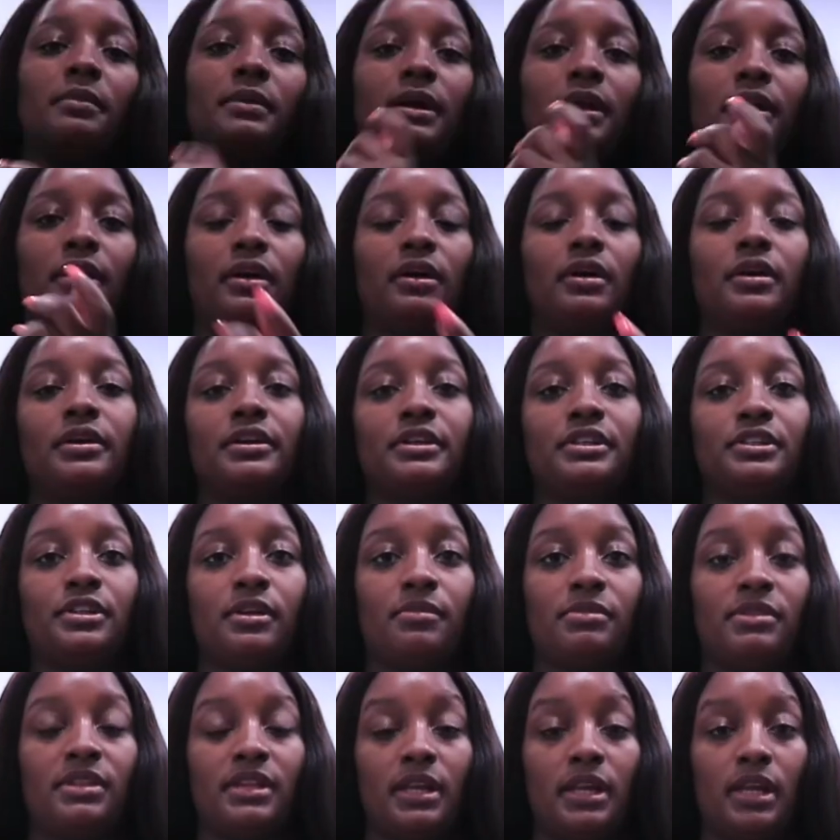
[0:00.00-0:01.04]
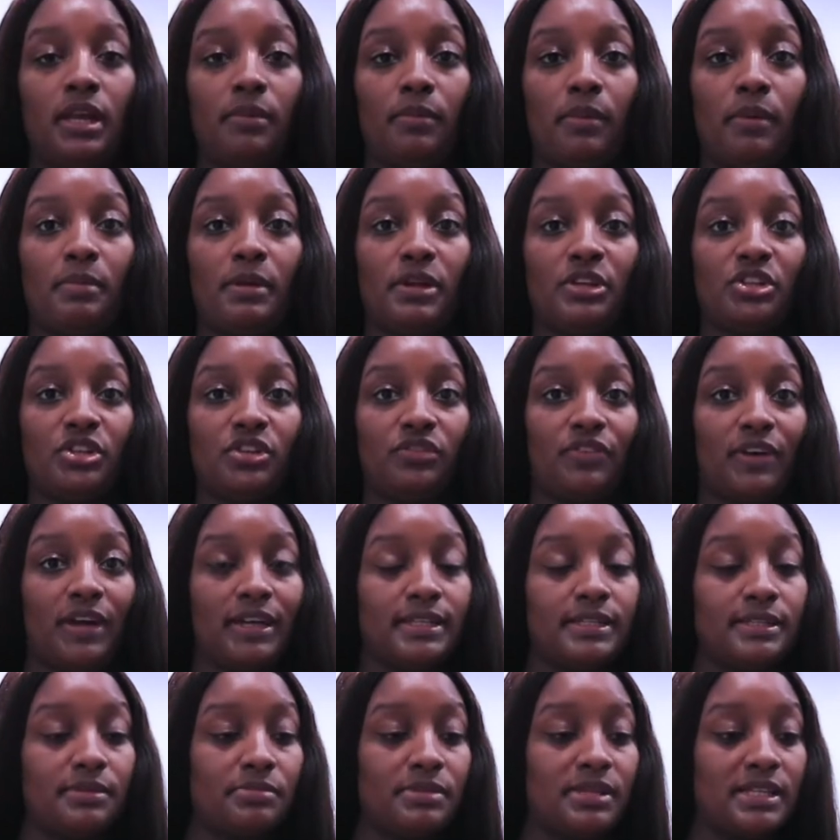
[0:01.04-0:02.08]
kind of hungry, so I'm thinking maybe I should
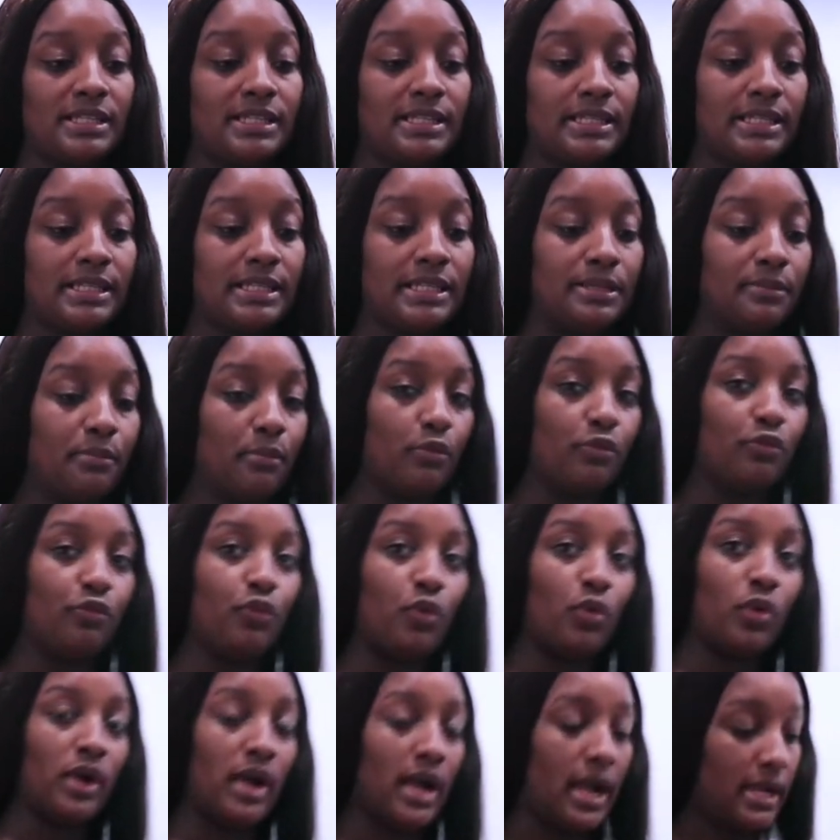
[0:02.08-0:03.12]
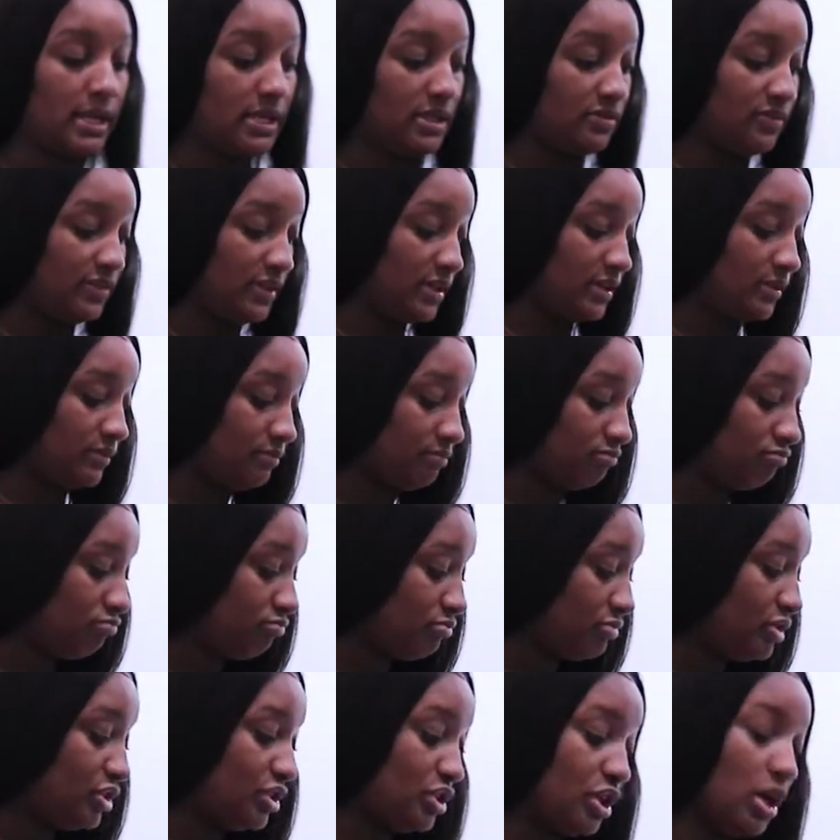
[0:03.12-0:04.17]
find something to eat before I even
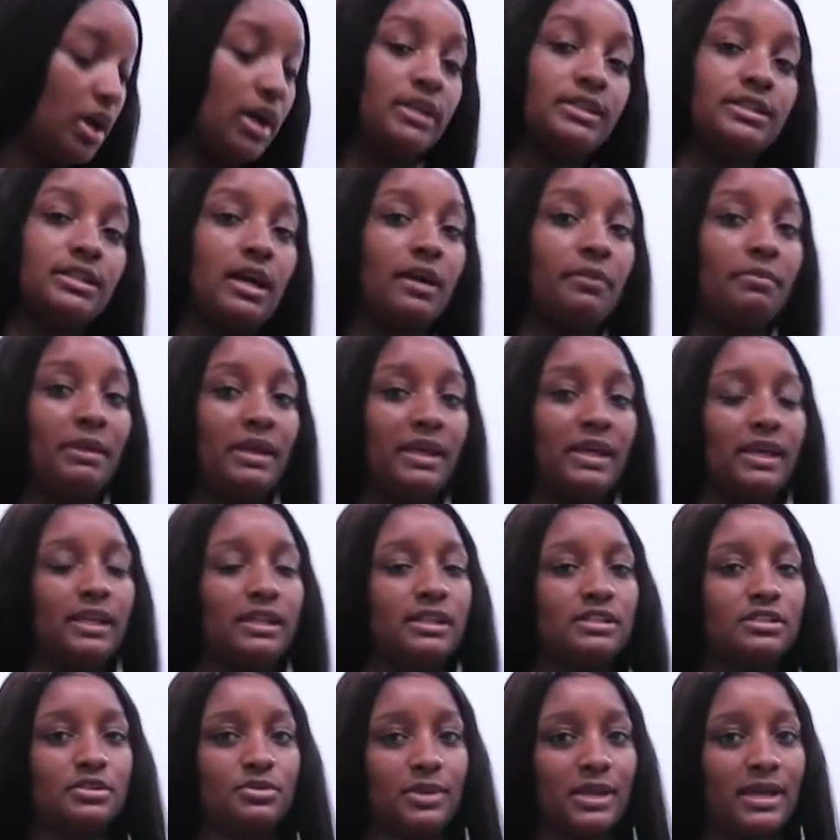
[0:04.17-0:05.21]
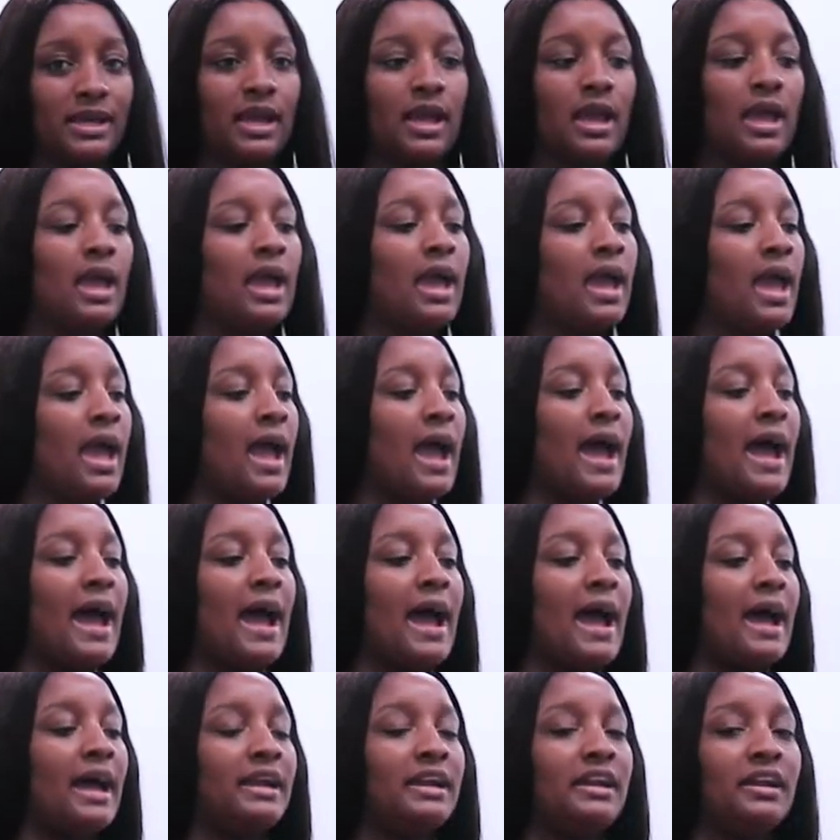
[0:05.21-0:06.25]
start on making this wig.
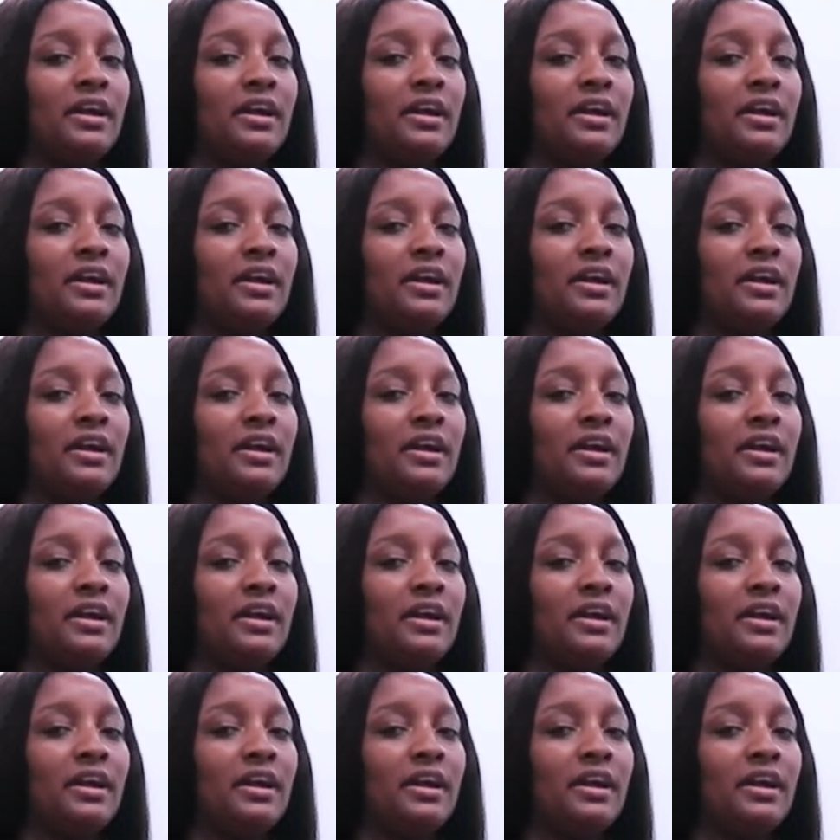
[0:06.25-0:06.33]
And